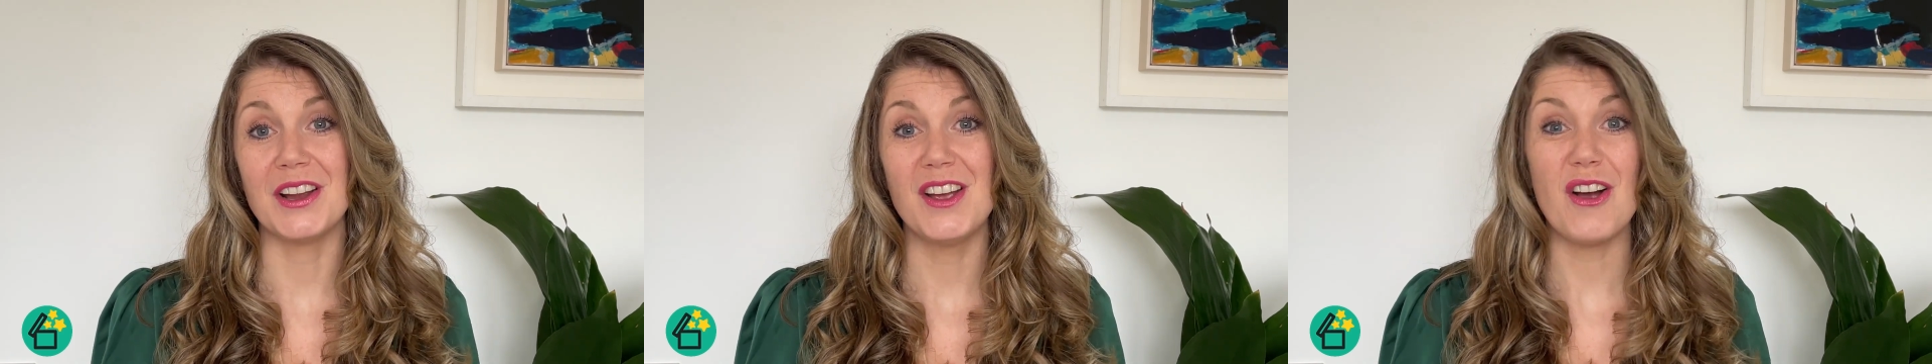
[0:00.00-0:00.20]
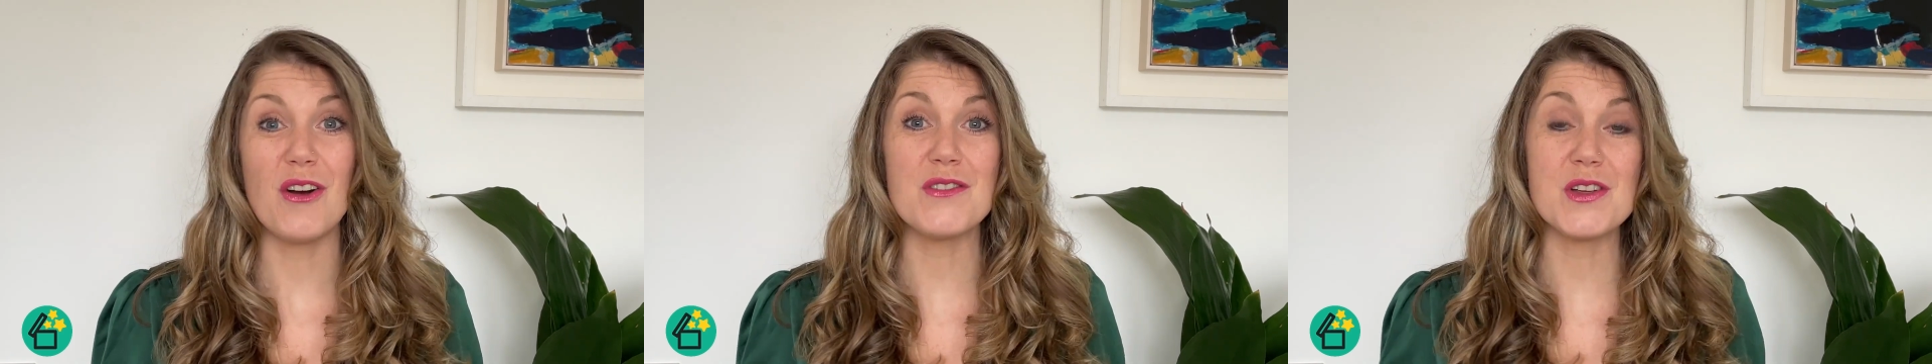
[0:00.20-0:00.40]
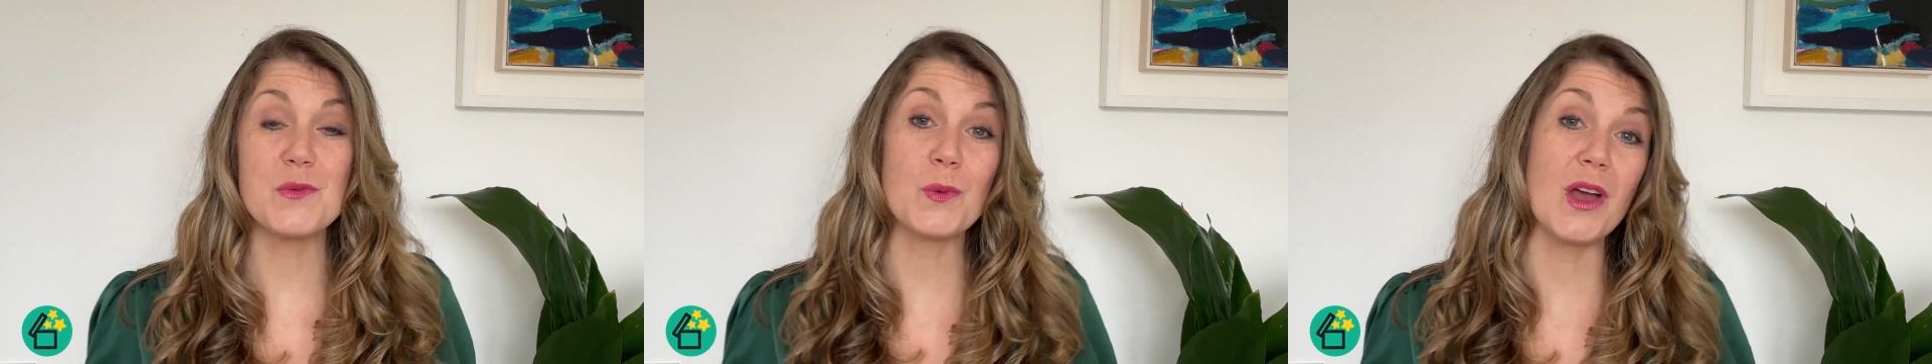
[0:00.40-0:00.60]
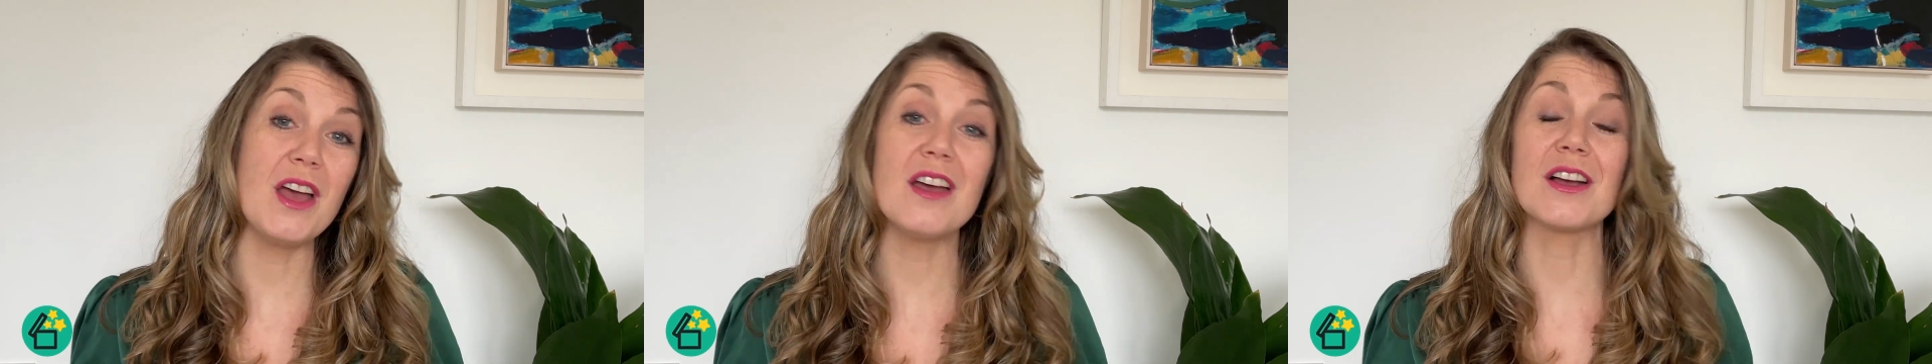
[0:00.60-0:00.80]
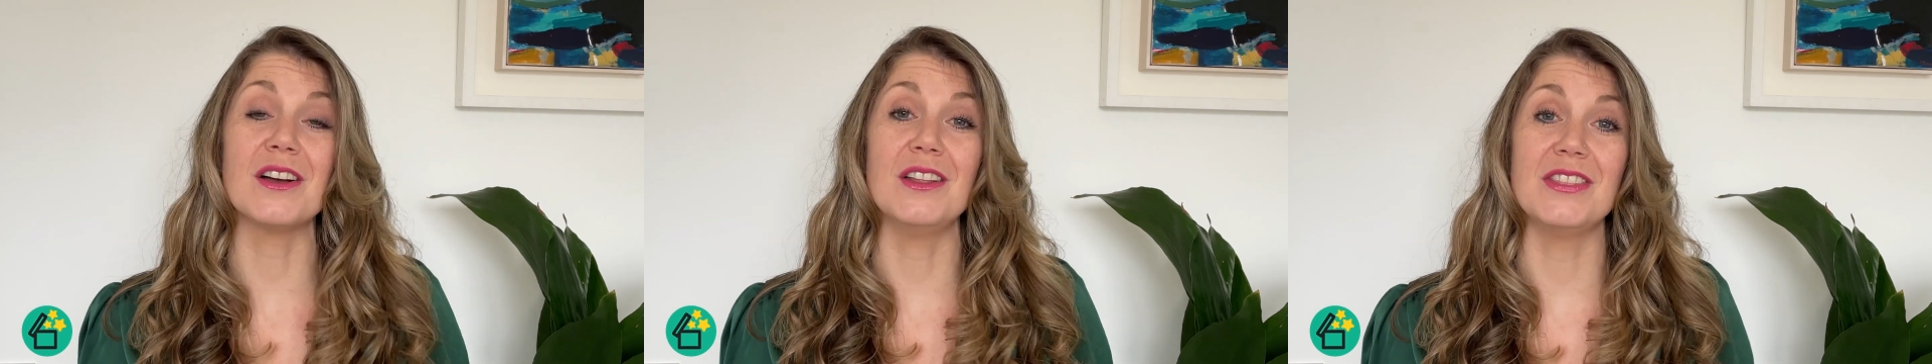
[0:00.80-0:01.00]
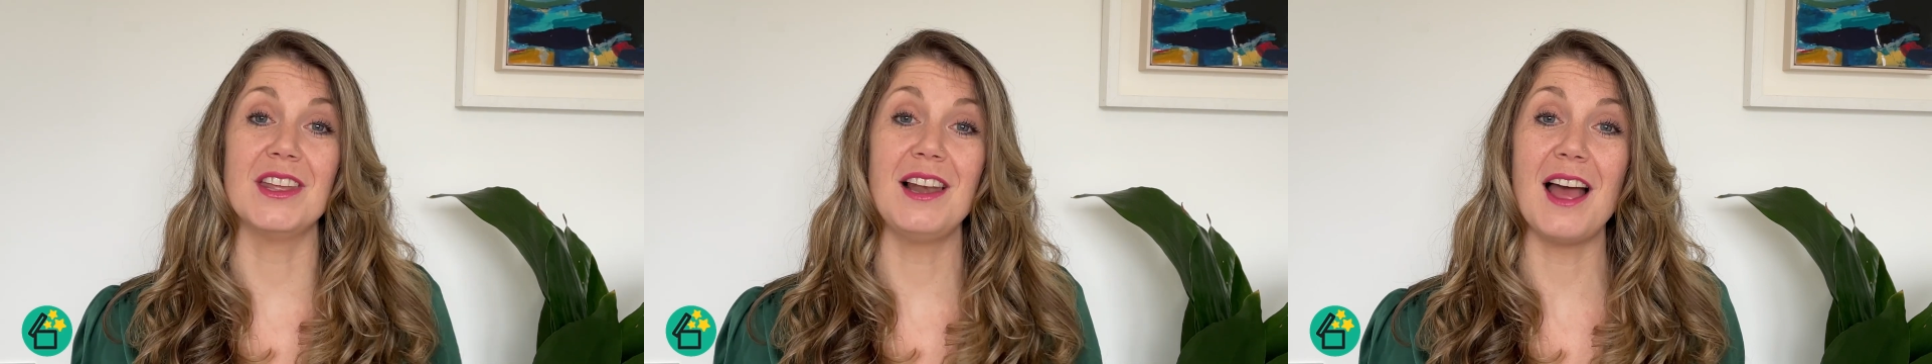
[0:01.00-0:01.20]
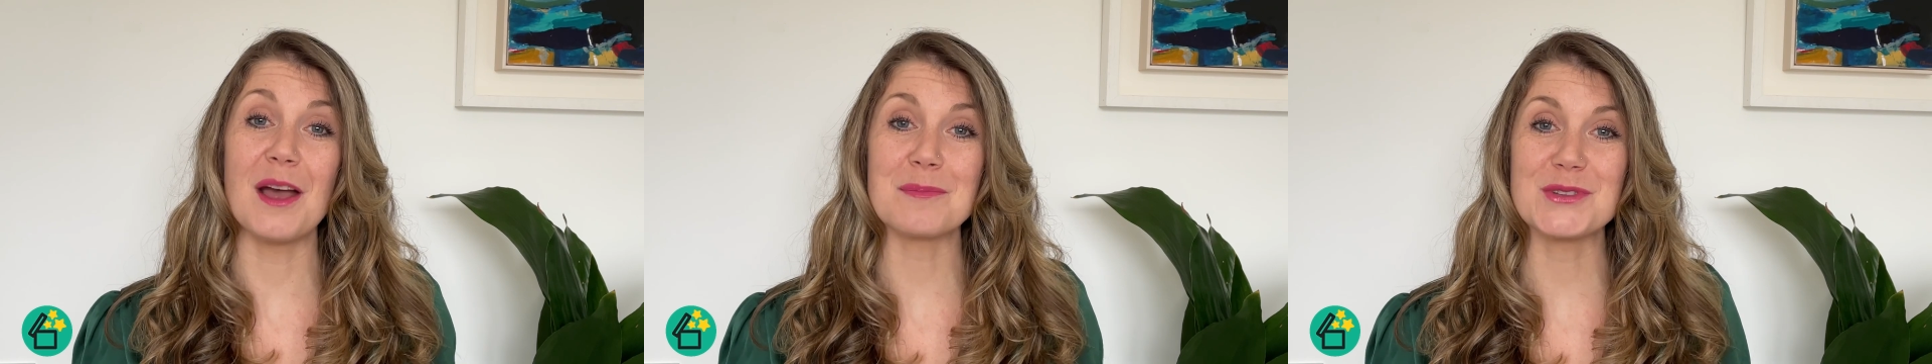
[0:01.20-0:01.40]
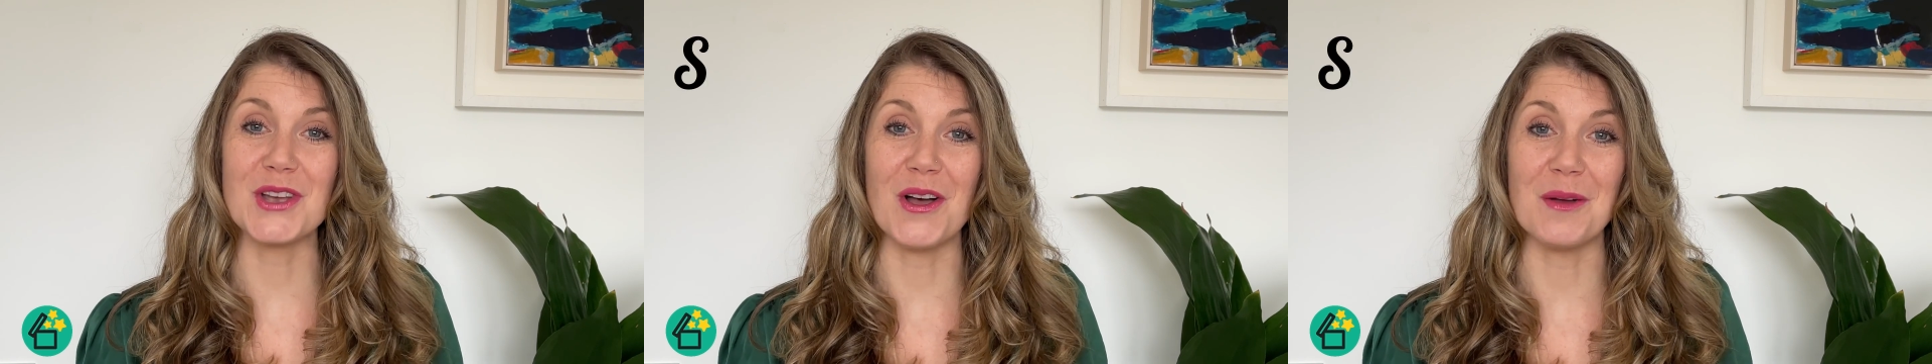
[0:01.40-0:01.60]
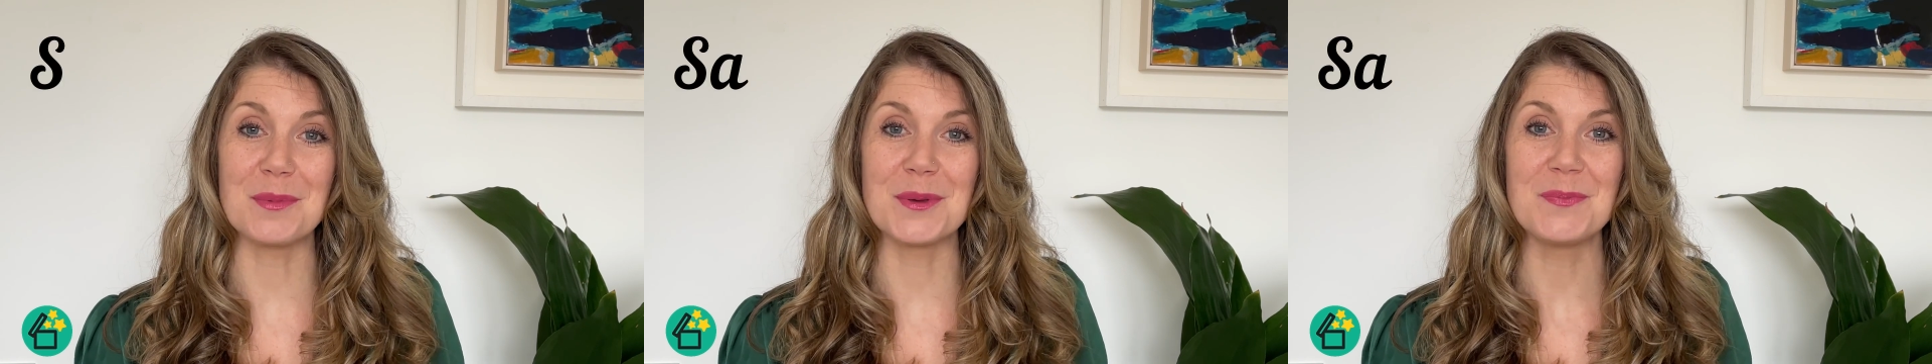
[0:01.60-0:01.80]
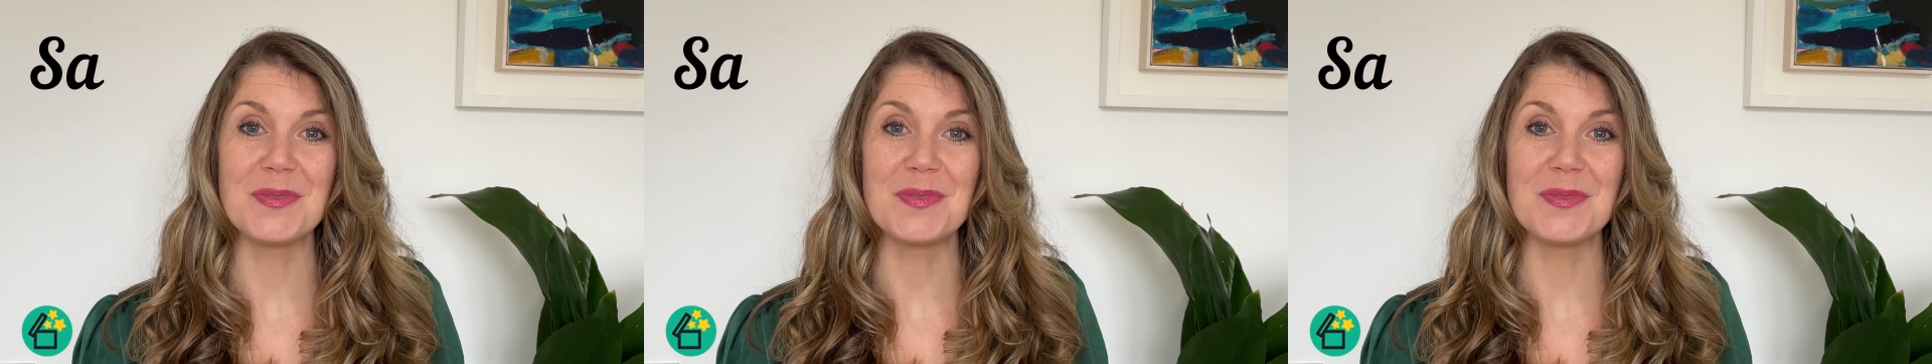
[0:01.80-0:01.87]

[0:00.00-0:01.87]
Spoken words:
or in work on the laptop.